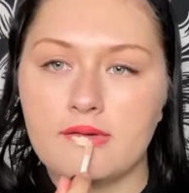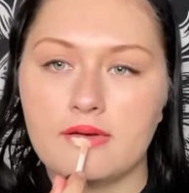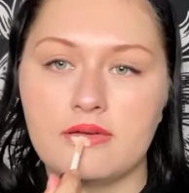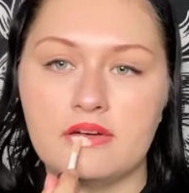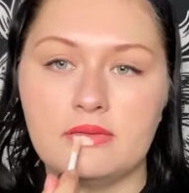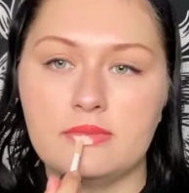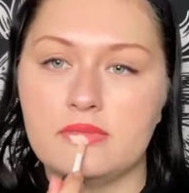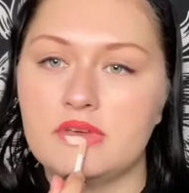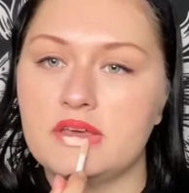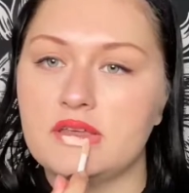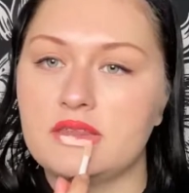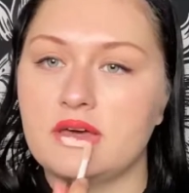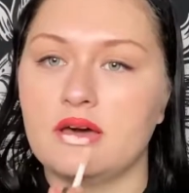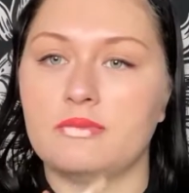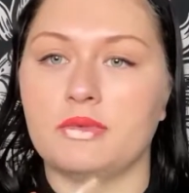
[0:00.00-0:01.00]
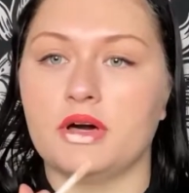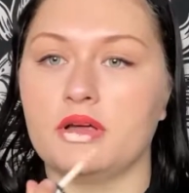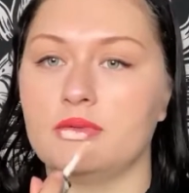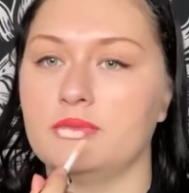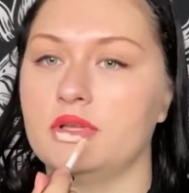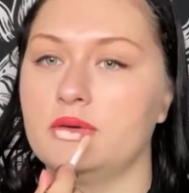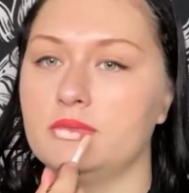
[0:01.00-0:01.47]
and make that
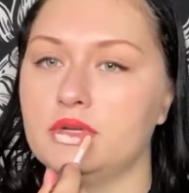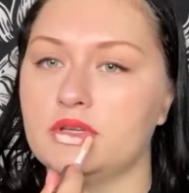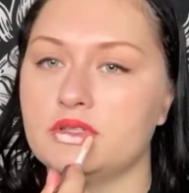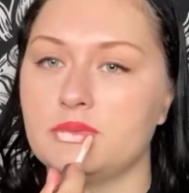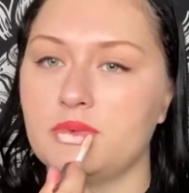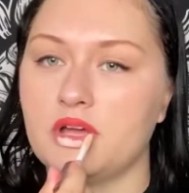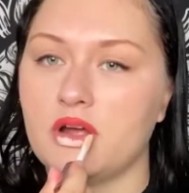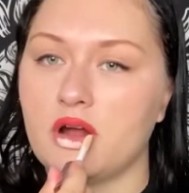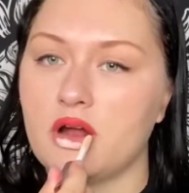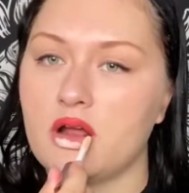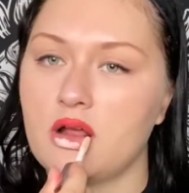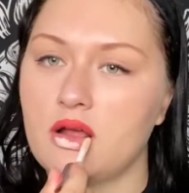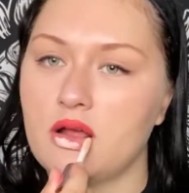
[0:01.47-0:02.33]
bottom lip disappear.